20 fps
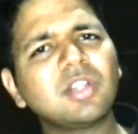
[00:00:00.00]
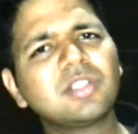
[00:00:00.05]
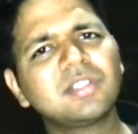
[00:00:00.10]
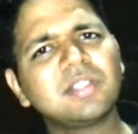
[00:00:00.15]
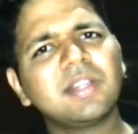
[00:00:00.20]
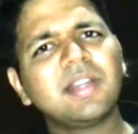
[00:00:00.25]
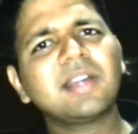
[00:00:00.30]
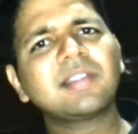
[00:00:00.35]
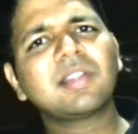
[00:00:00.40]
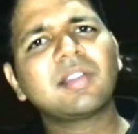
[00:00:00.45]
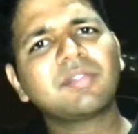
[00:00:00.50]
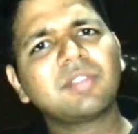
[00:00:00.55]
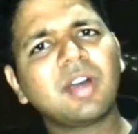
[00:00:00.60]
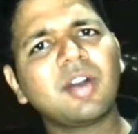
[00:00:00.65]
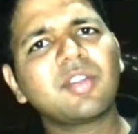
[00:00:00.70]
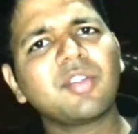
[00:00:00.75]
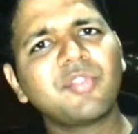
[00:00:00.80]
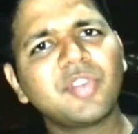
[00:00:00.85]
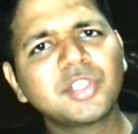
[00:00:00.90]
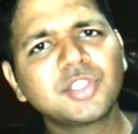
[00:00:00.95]
And what's the
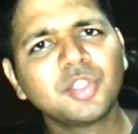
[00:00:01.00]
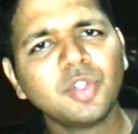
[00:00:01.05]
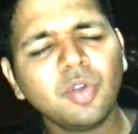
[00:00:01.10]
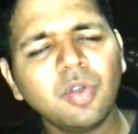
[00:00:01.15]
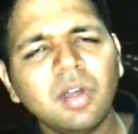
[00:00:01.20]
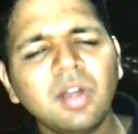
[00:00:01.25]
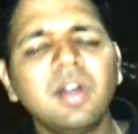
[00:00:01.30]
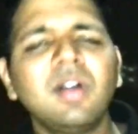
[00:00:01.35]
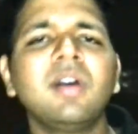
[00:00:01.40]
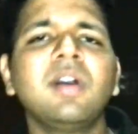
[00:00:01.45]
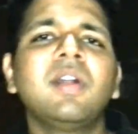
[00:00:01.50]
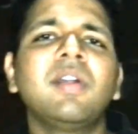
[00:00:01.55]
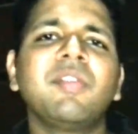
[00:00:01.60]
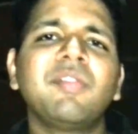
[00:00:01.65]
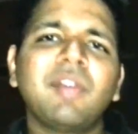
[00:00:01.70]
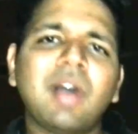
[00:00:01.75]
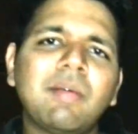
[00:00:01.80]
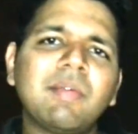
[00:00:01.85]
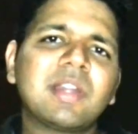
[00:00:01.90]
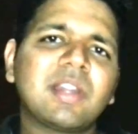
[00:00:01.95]
next avatar of Vishnu?
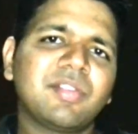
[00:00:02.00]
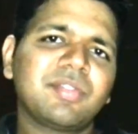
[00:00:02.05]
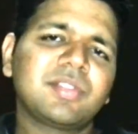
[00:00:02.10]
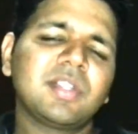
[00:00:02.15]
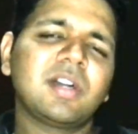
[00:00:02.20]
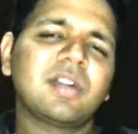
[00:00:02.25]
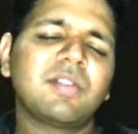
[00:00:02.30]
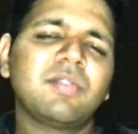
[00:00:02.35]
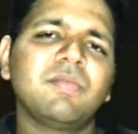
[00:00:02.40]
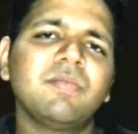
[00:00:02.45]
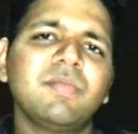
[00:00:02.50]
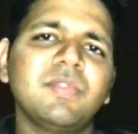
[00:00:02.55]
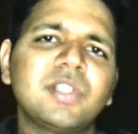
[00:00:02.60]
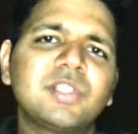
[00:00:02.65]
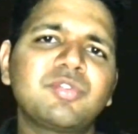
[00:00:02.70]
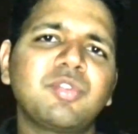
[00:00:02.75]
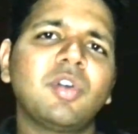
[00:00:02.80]
Vamanavatar,